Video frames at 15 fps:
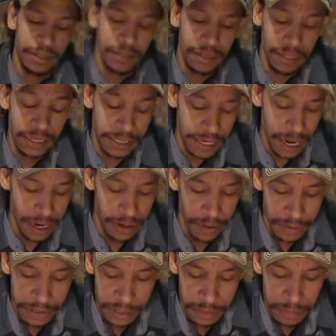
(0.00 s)
this guy
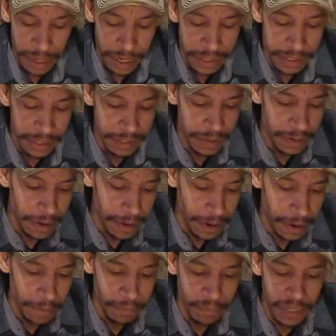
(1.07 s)
knows his baits.
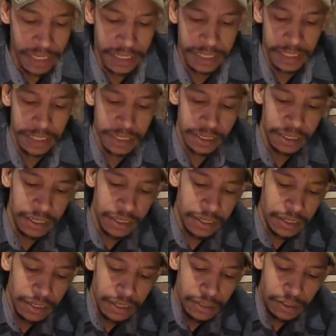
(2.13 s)
Um, this is a
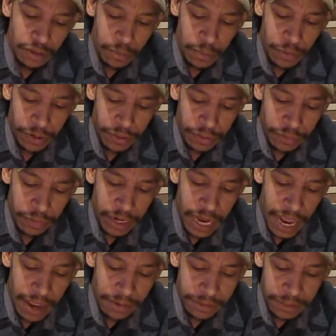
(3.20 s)
2.3
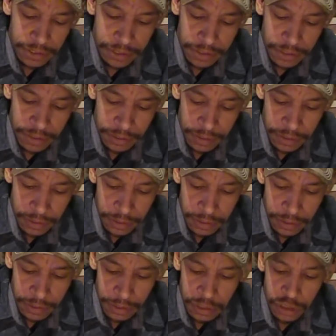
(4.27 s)
ounce,
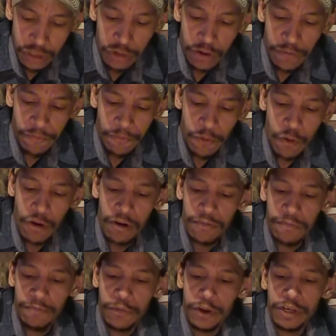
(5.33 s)
two to four
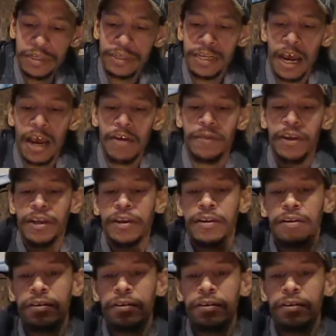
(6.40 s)
foot diving.